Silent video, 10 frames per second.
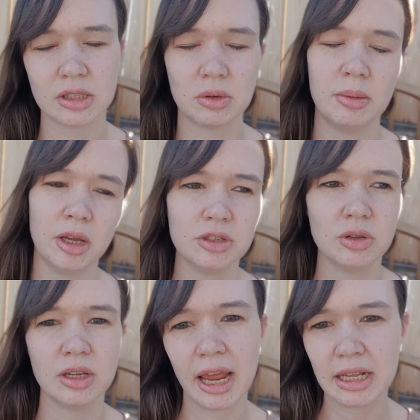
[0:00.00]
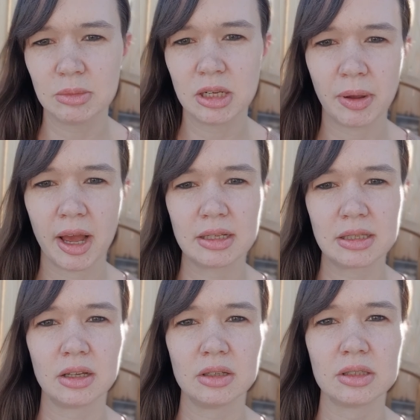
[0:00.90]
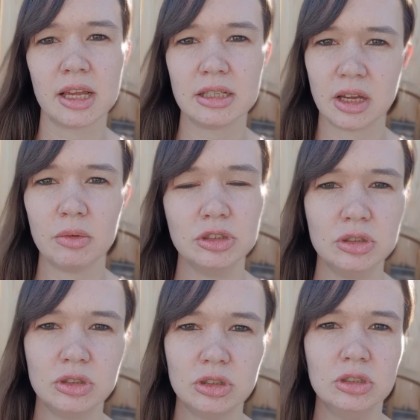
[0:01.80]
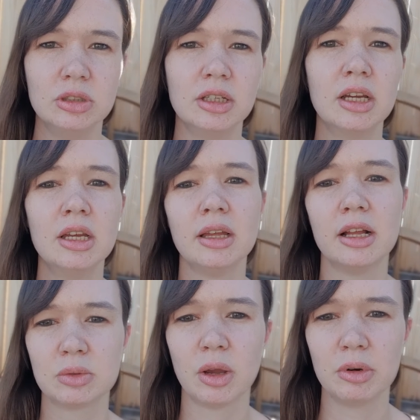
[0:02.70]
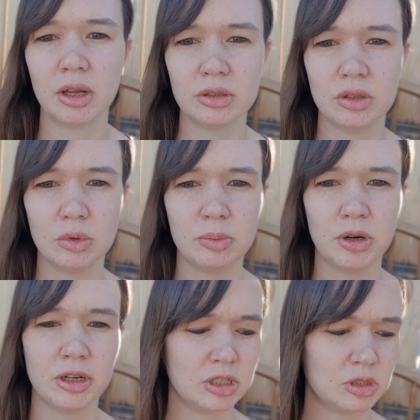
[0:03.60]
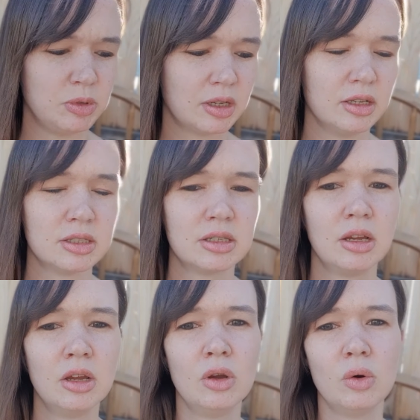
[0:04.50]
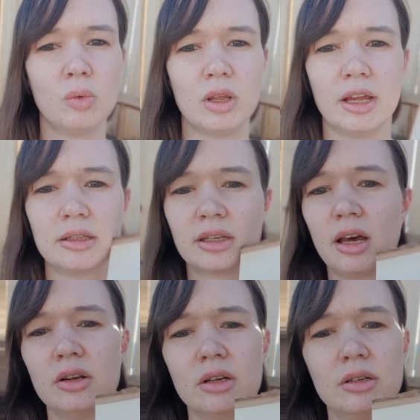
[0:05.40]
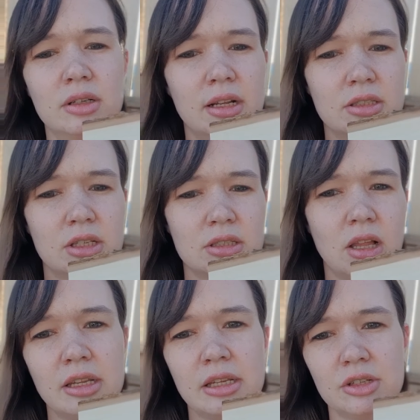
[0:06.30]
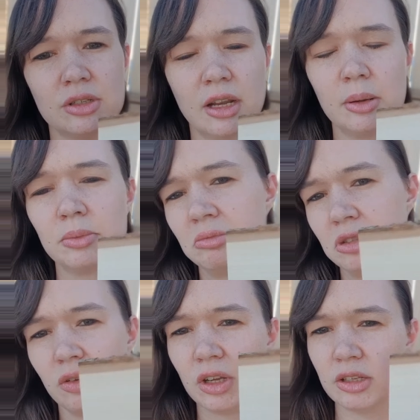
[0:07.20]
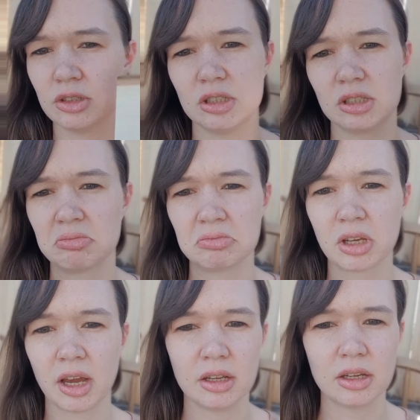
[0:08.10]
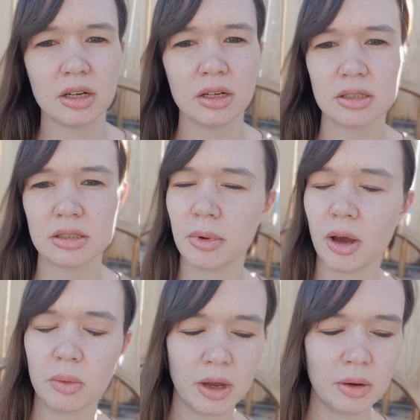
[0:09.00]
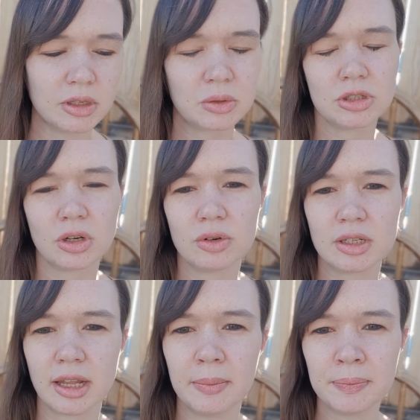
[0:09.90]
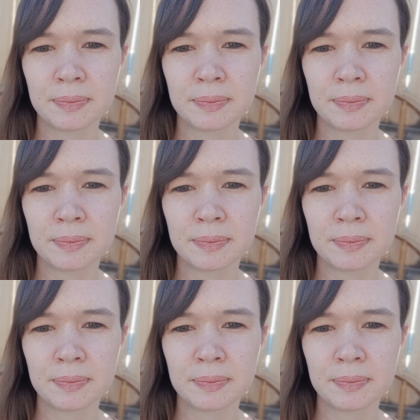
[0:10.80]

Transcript: That's why I'm not doing as many pastels as I was used to doing. That's why we're not doing the wood burnings, just because we like the color, and it's just a lot easier setup. So if you guys are just kind of curious about why we switched over to that.